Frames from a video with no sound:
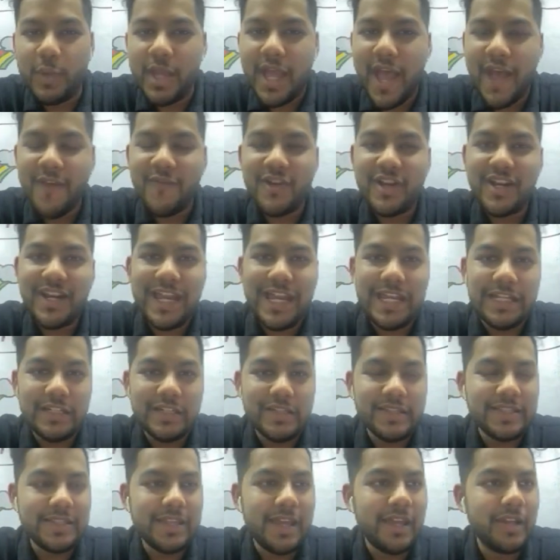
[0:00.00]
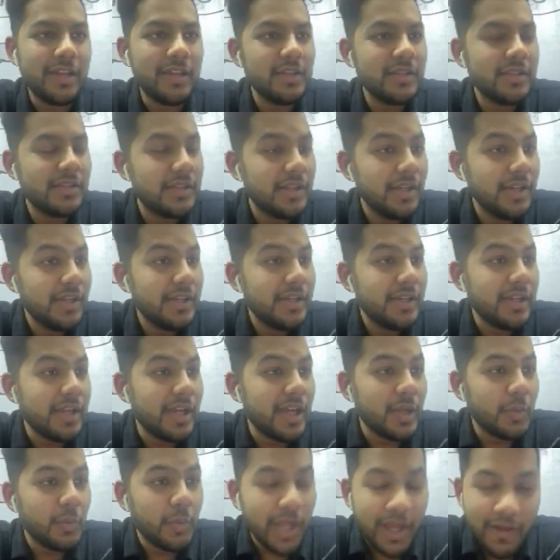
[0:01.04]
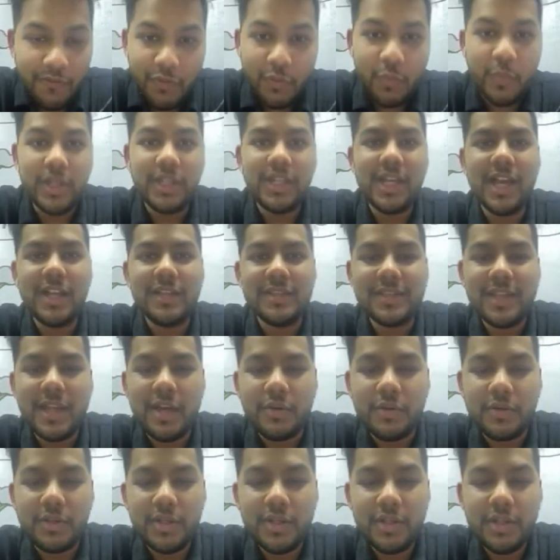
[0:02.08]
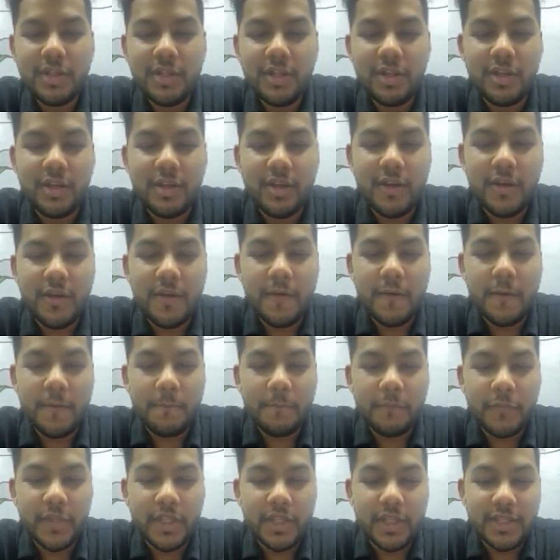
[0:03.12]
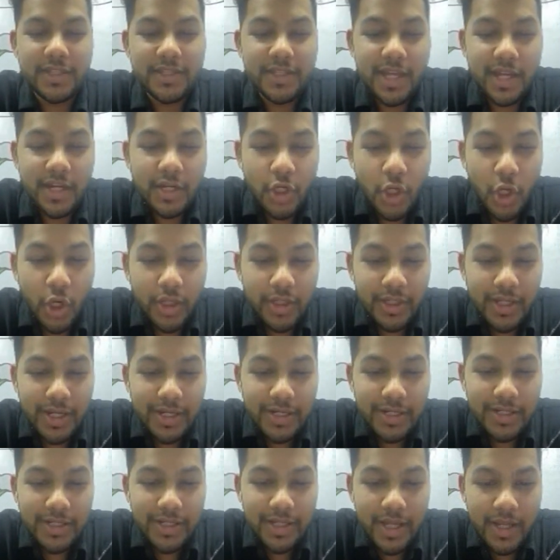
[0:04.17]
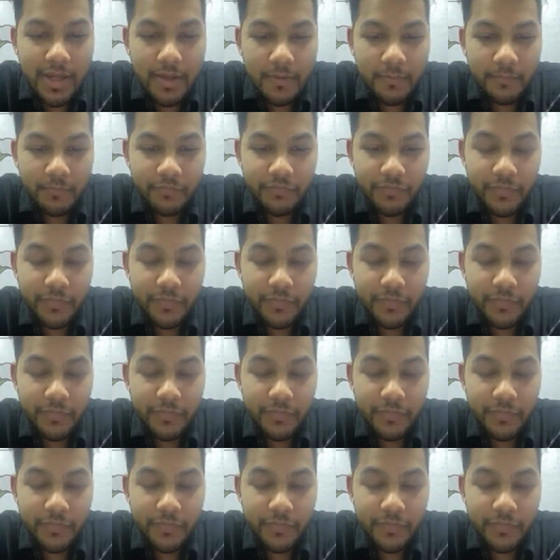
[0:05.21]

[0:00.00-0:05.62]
We have our haters silenced, and we have the weak hands out. Is that not NDA?